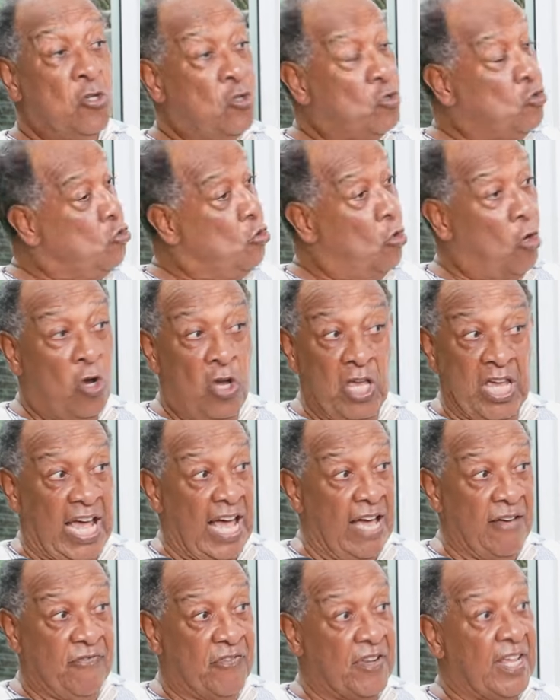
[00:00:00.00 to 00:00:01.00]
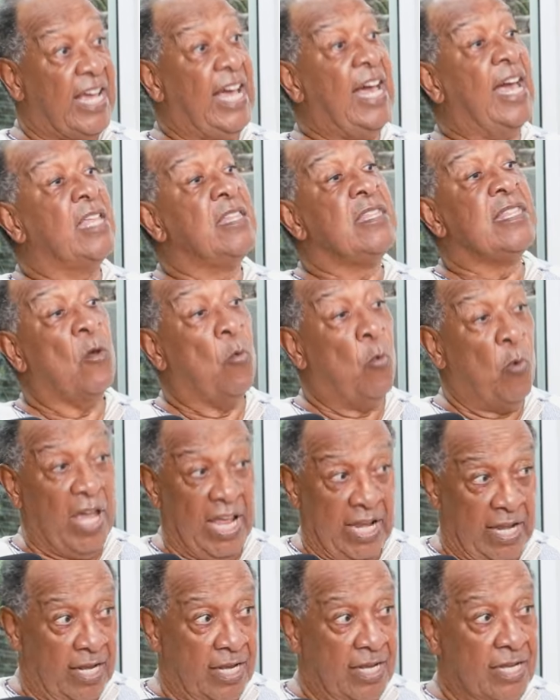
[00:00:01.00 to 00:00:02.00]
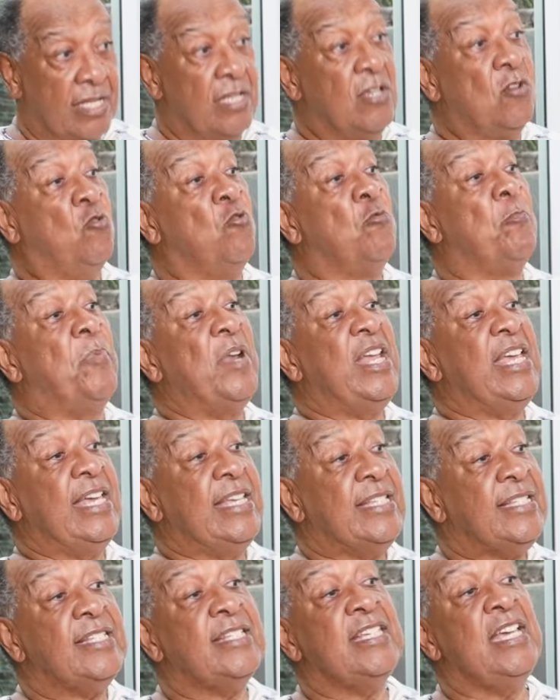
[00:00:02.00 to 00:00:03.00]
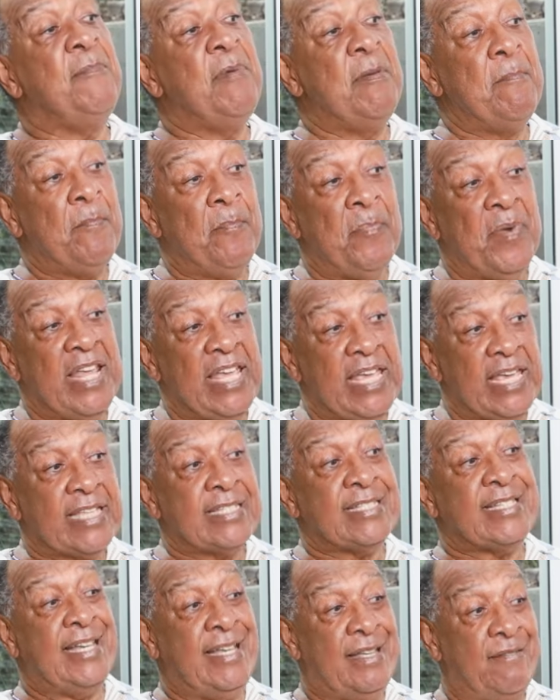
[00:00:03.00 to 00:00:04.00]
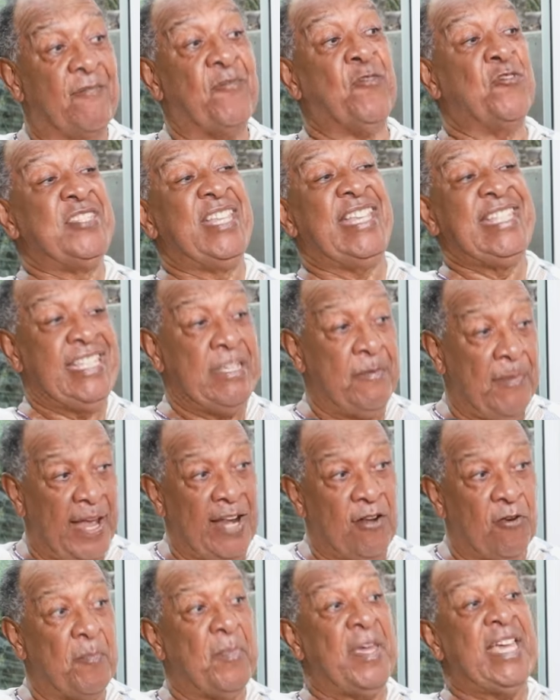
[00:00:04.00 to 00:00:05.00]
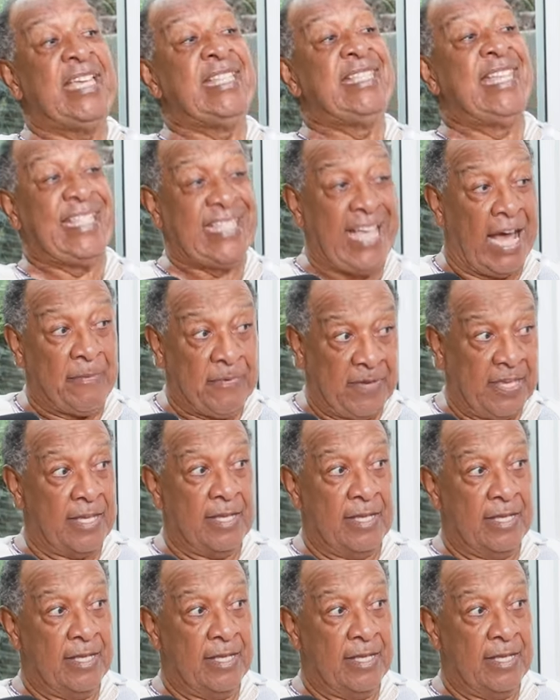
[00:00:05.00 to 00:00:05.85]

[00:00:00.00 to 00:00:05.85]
Knowing Africa and the world, who plays seven players for the development in the derby.